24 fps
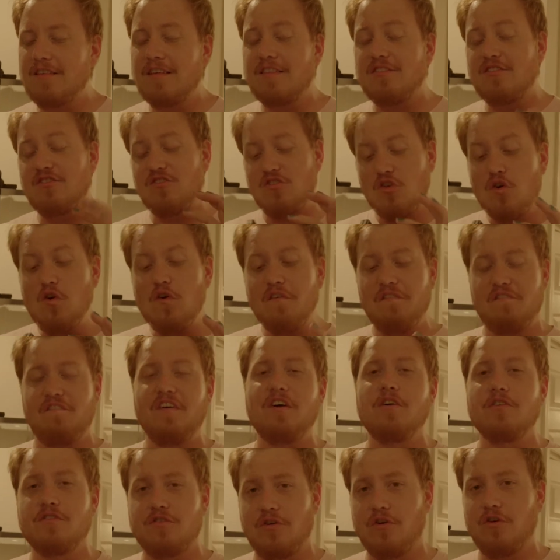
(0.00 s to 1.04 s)
it's two
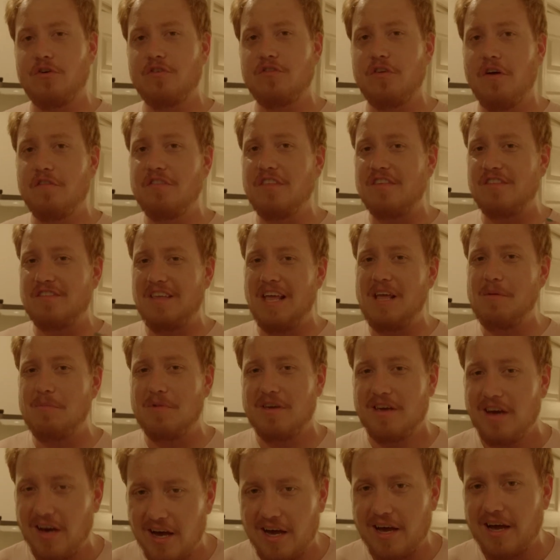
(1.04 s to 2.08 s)
filters of the same
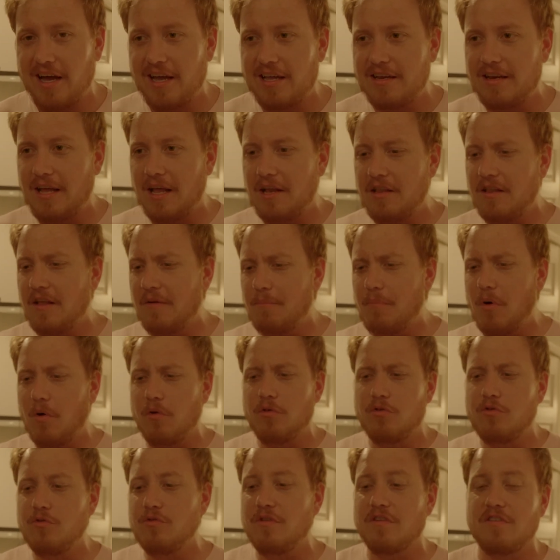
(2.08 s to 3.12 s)
kind and they
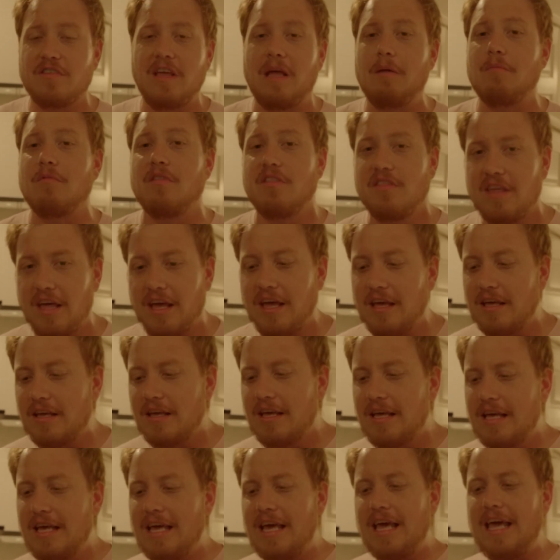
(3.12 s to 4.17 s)
both do the same thing,
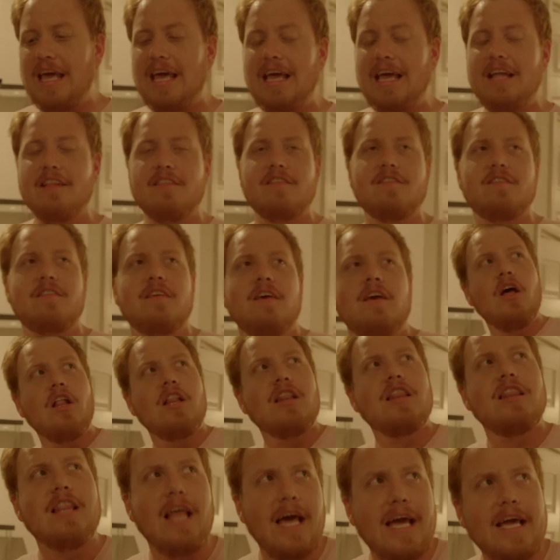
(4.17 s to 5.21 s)
it's
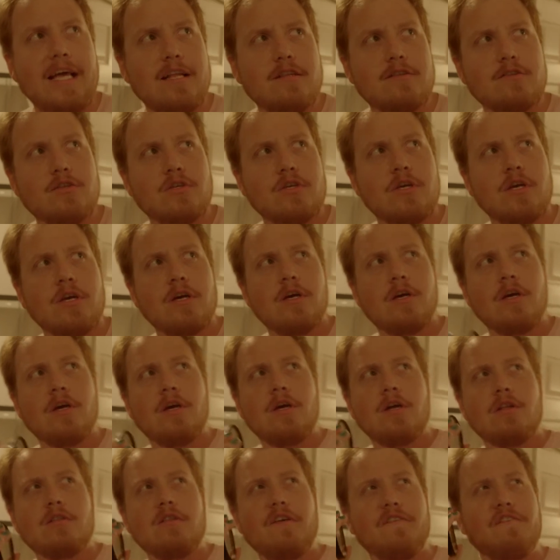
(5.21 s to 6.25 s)
light
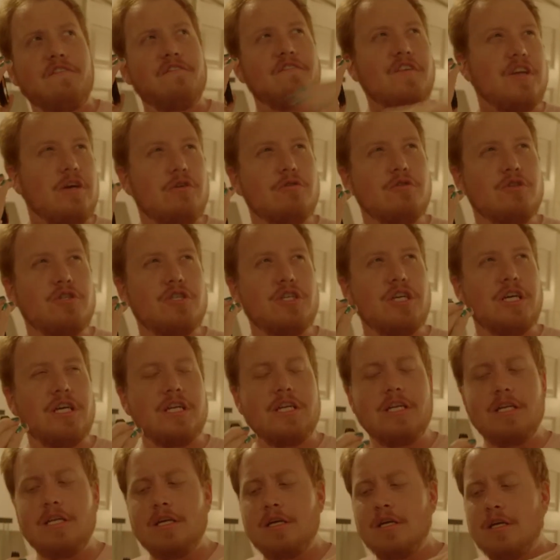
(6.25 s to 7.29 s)

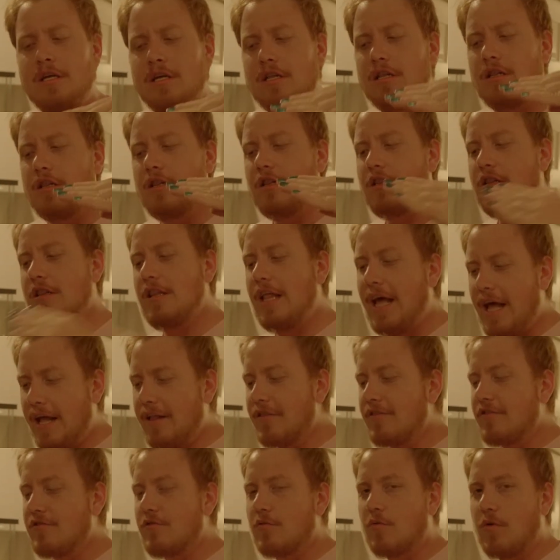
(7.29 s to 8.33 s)
diffusion
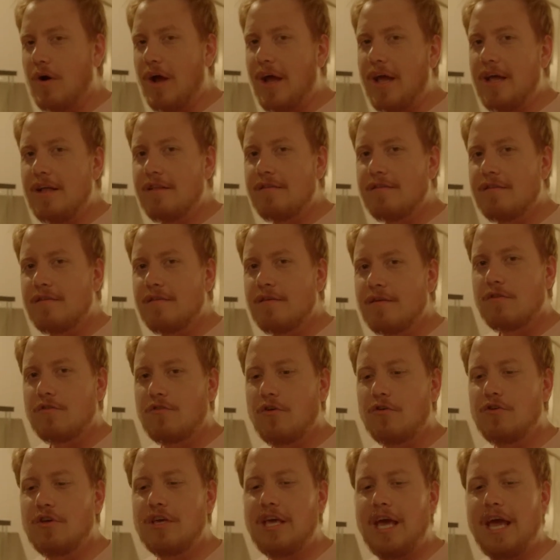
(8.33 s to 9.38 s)
lens, right? So
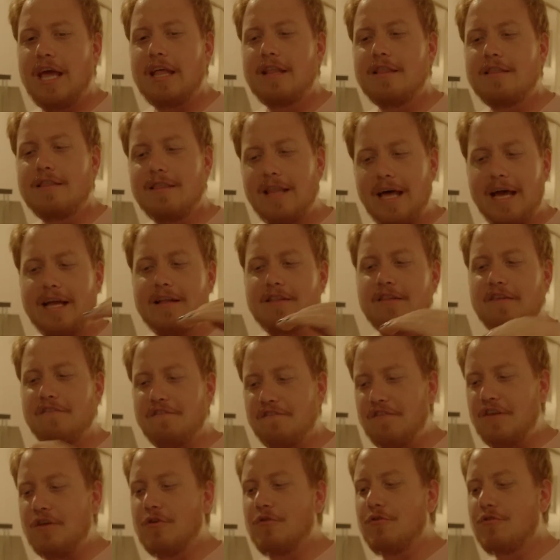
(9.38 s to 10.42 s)
you get light
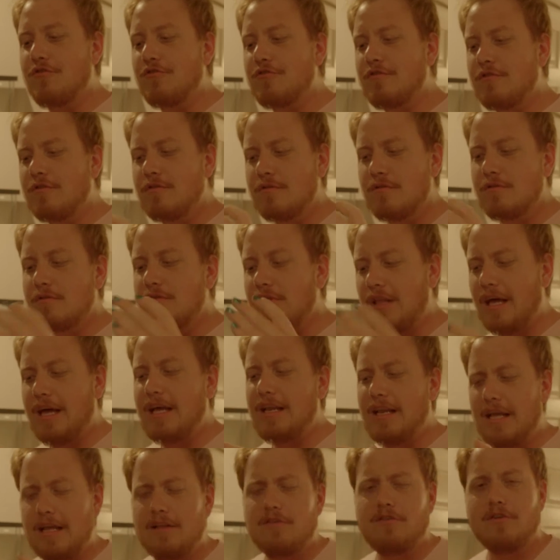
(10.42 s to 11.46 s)
diffused
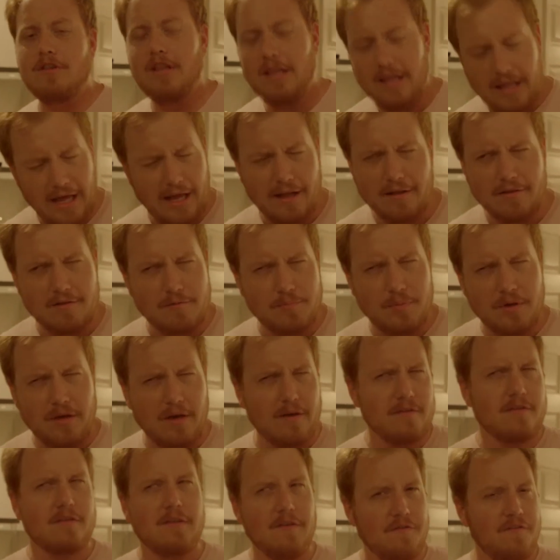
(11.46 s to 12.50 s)
light into the lens
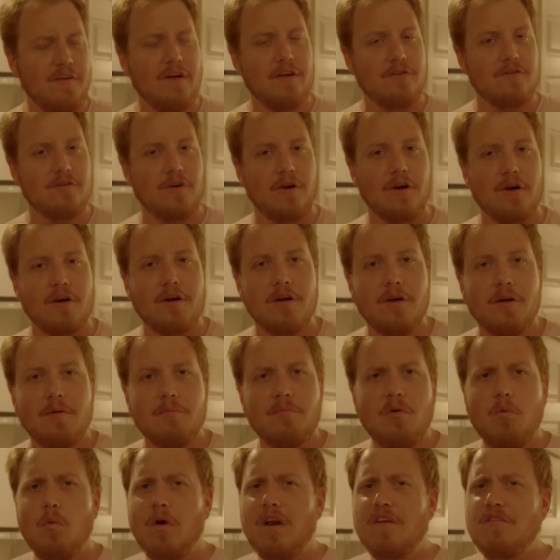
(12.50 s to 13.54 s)
because of the filter.
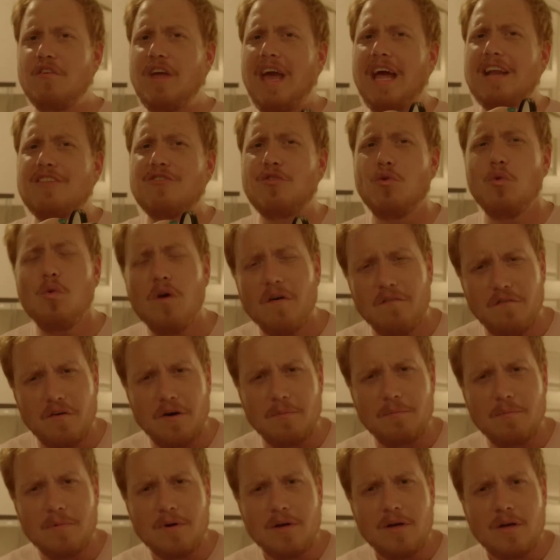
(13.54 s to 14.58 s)
But what if you add two of
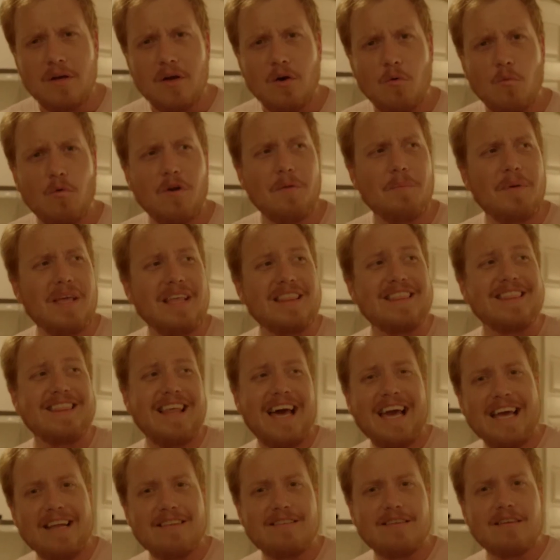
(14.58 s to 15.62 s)
them? Would it be
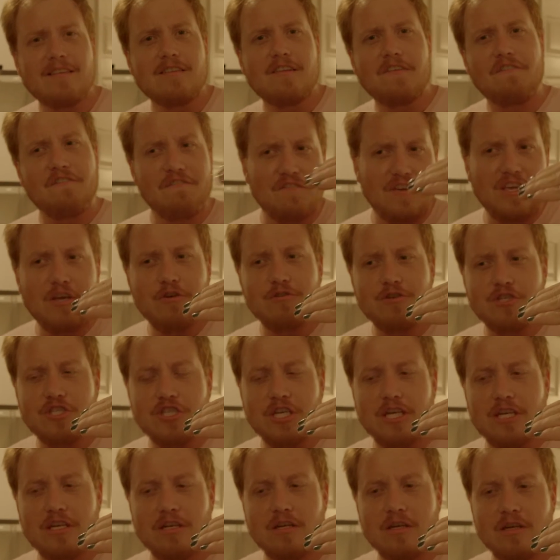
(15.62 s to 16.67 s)
light
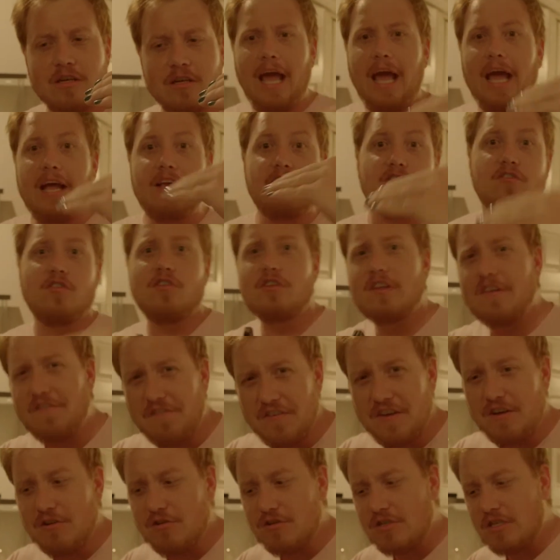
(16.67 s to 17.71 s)
diffusion, extra
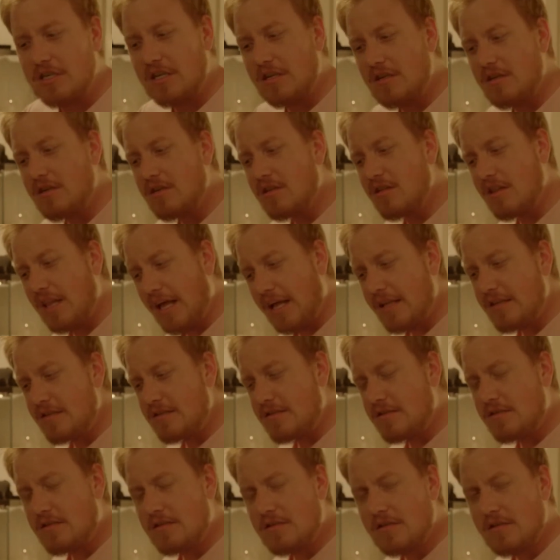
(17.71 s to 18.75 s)
diffusion
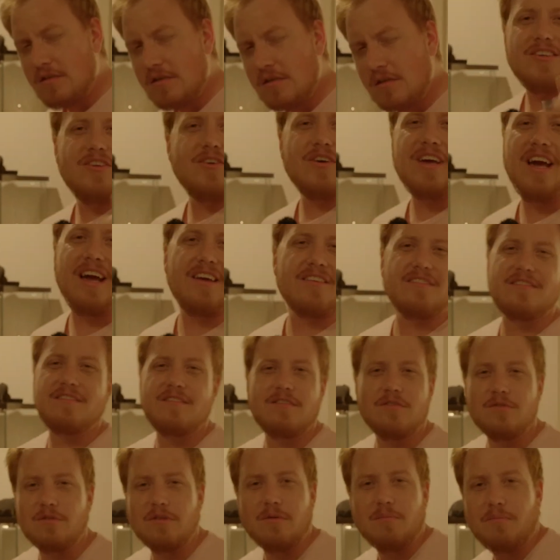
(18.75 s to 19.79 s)
lens? You guys
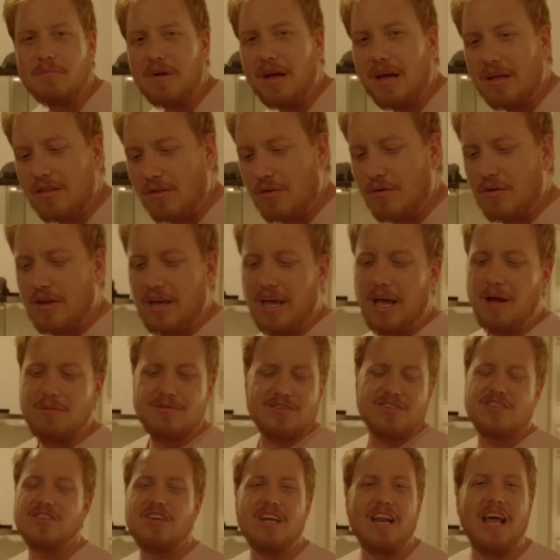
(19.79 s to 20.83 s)
do the math, okay? I'm
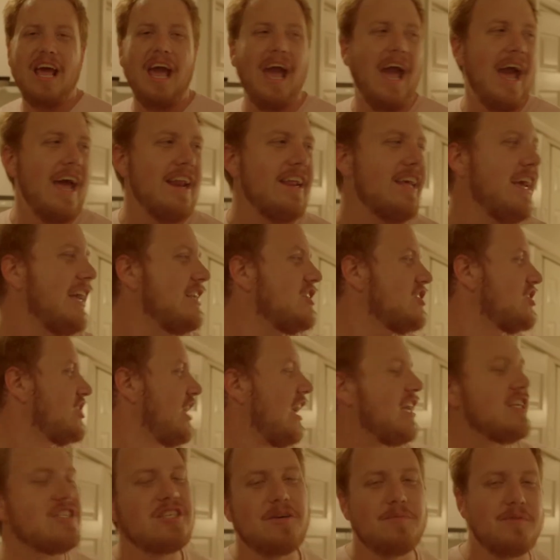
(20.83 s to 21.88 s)
just gonna add it and
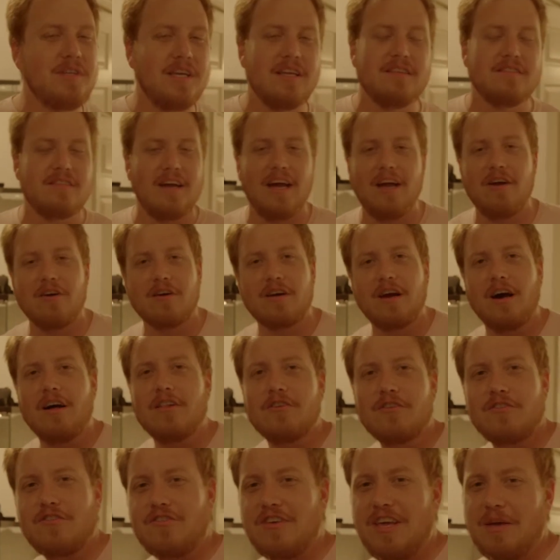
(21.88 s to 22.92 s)
change up the entire
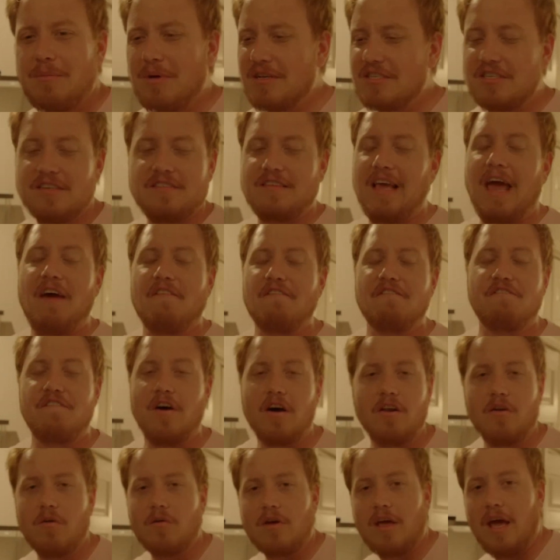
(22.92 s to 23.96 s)
color scheme and just have
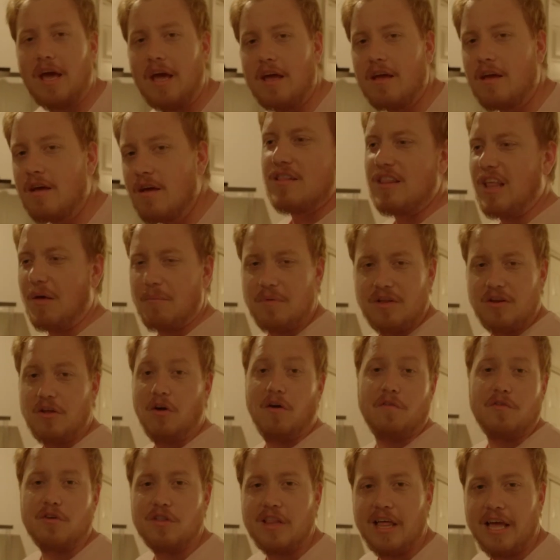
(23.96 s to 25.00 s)
fun, okay? Let me know
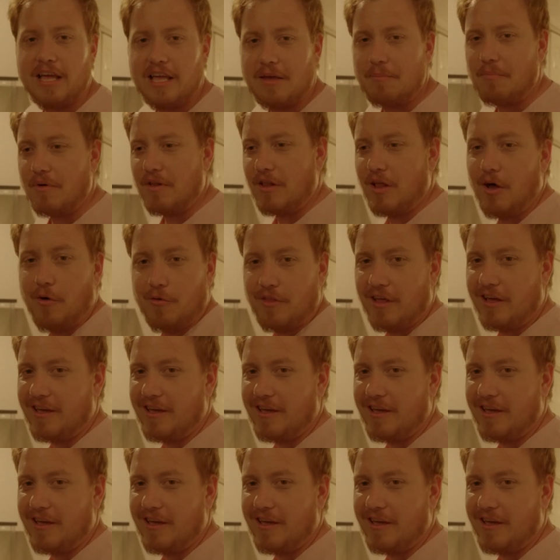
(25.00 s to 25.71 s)
if you like it below in the